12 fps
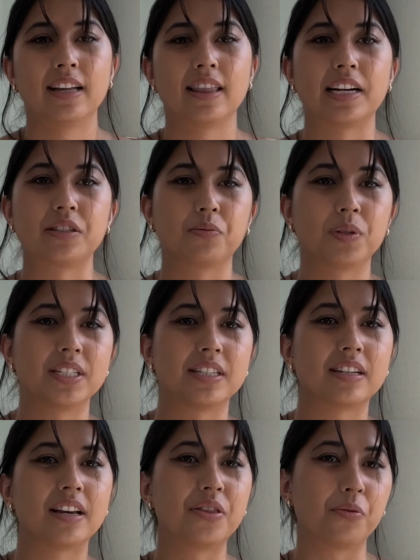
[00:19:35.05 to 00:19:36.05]
that's what's
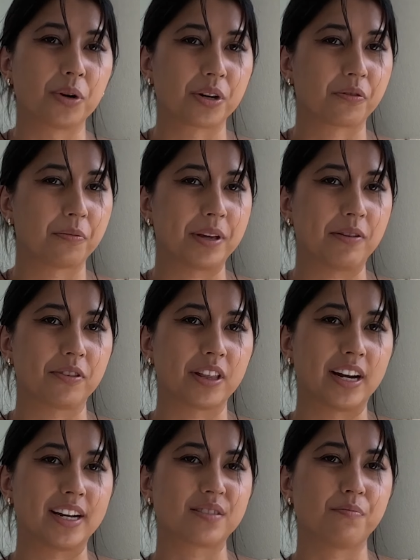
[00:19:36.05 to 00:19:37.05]
in the works for me for the
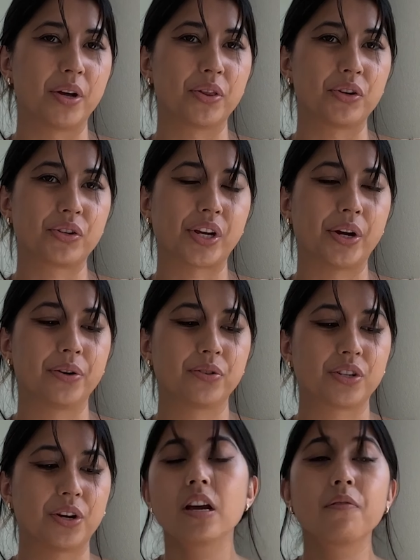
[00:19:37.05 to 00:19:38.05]
next month or so.
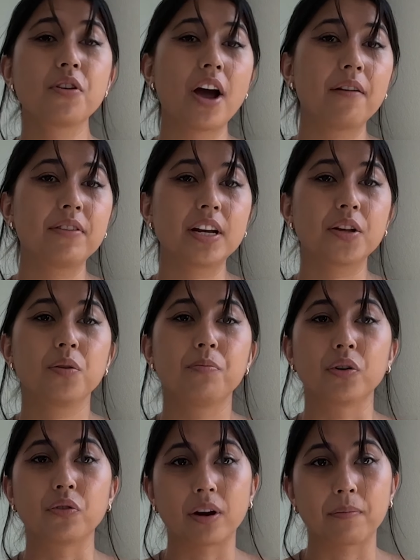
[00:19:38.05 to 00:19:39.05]
So if you have any other
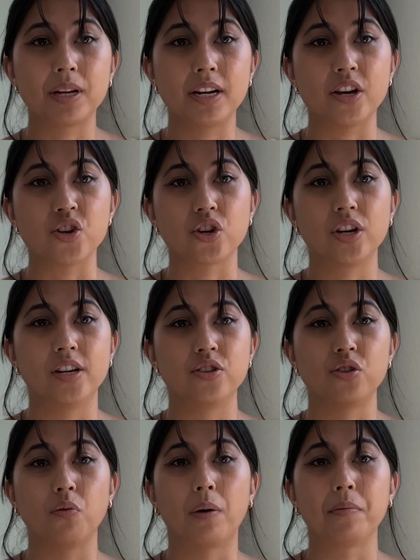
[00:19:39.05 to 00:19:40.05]
book recommendations
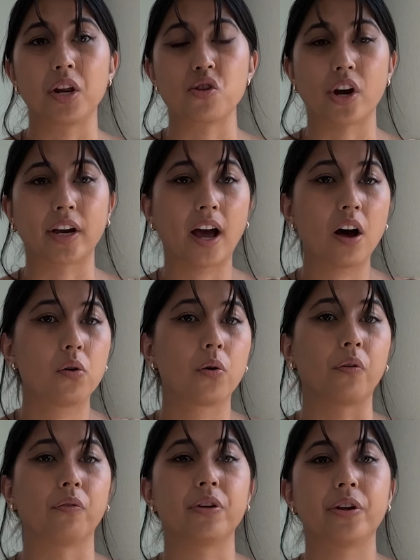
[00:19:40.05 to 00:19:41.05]
you want me to check out or
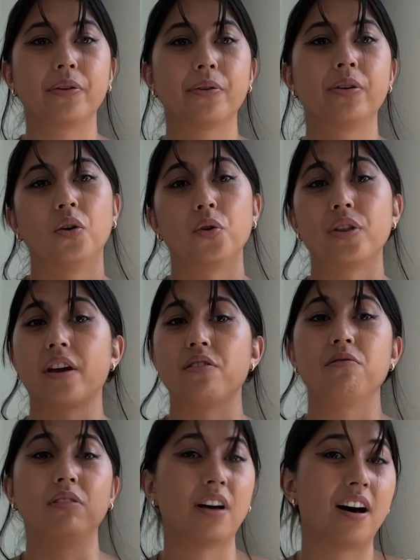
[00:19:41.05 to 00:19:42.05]
review, or that you
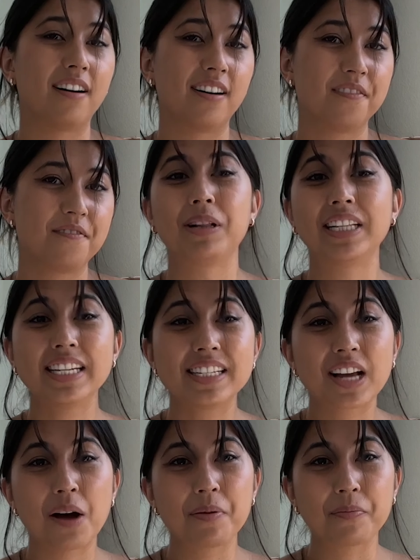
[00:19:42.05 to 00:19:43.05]
love, please
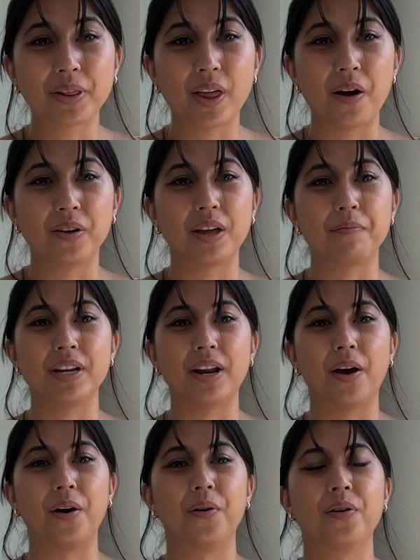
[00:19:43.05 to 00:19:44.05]
comment below and let me
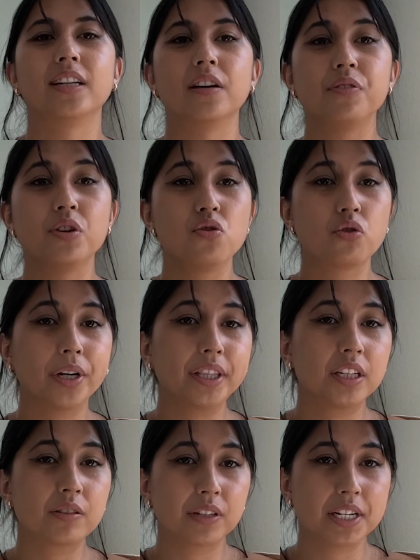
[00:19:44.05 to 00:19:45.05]
know. If you enjoyed
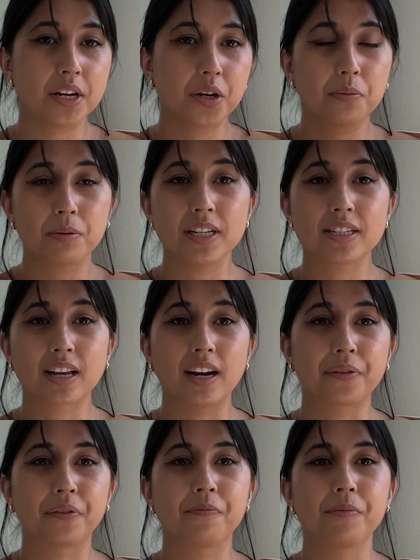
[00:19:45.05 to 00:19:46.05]
this video, please connect with me